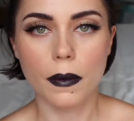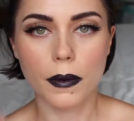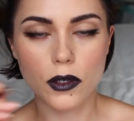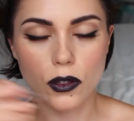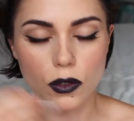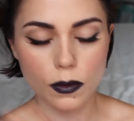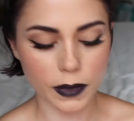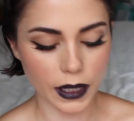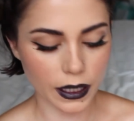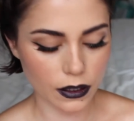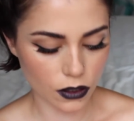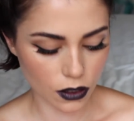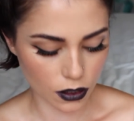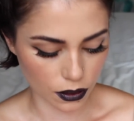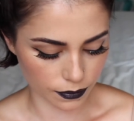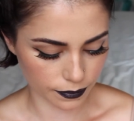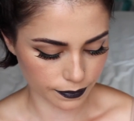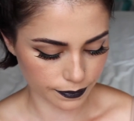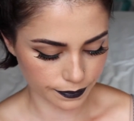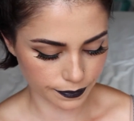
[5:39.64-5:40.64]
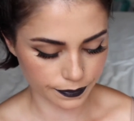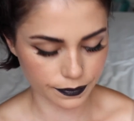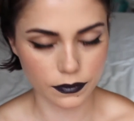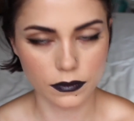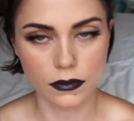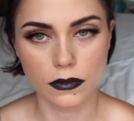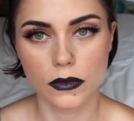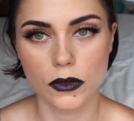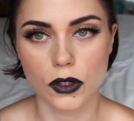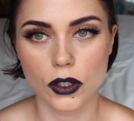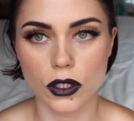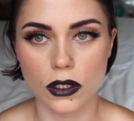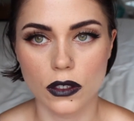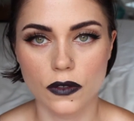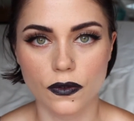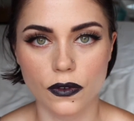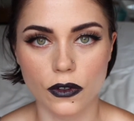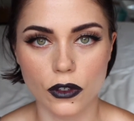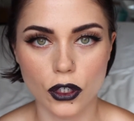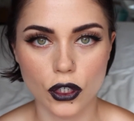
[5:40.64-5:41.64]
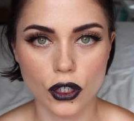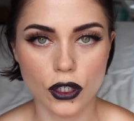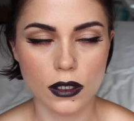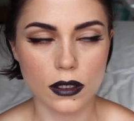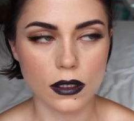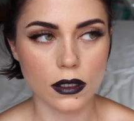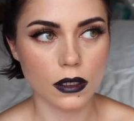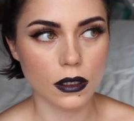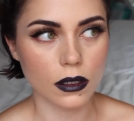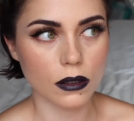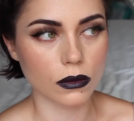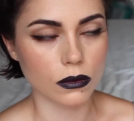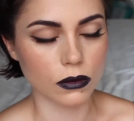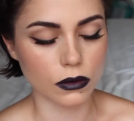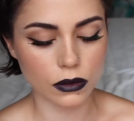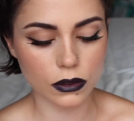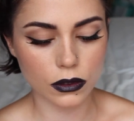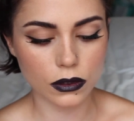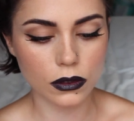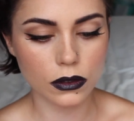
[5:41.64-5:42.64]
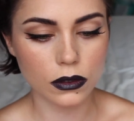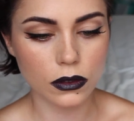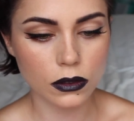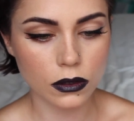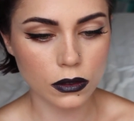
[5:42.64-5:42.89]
I want to do a black dot. Just for shits and giggles.